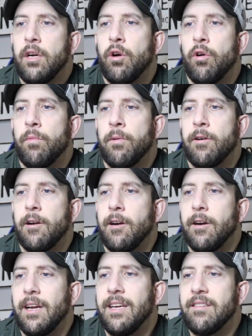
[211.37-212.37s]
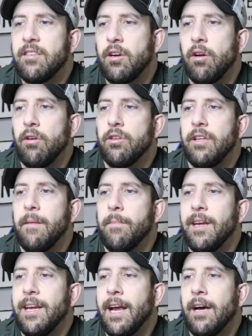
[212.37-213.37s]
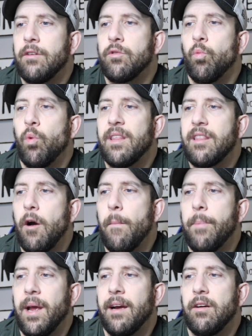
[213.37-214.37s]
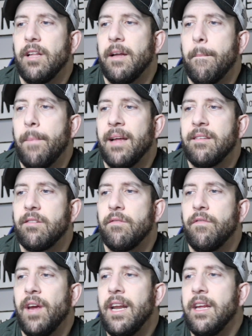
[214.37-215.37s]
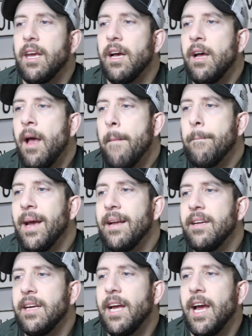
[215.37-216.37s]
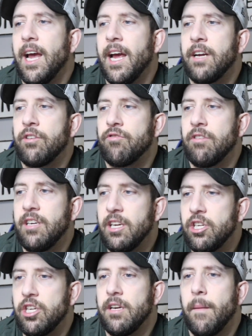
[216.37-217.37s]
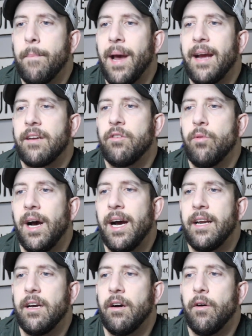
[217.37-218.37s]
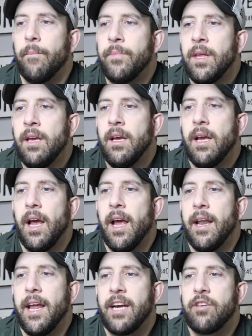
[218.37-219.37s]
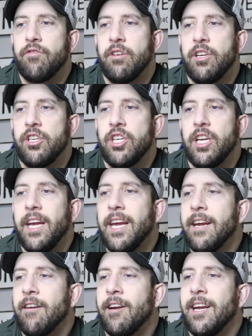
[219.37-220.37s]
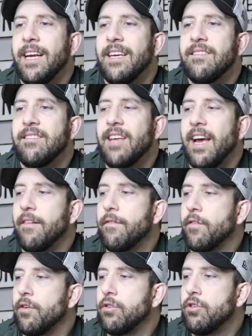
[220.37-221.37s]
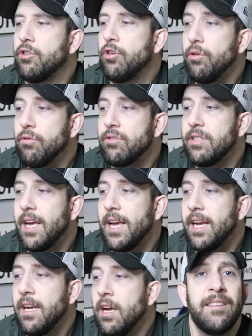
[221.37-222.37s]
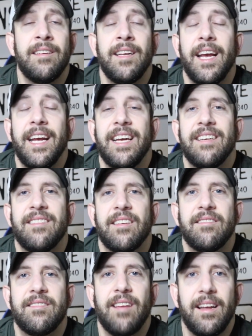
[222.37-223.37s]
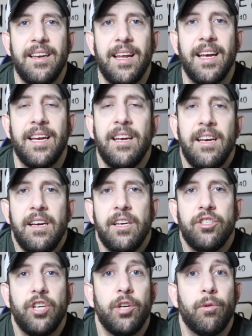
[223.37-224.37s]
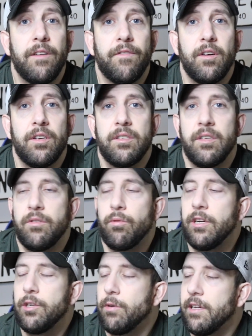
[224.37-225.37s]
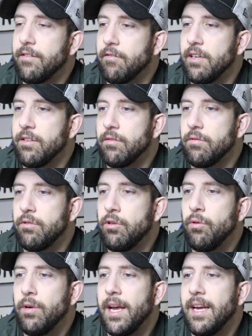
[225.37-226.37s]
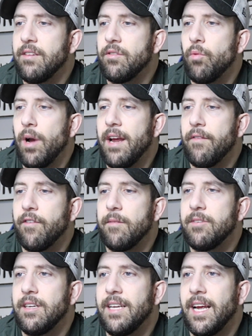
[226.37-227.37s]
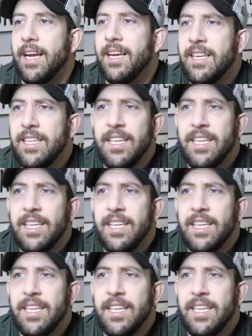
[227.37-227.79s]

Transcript: Kohlberger is currently being held without bail in Pennsylvania pending extradition back to Idaho an extradition hearing is set for Tuesday. Today is Sunday. January 1st, 2023. So it's two days away from today.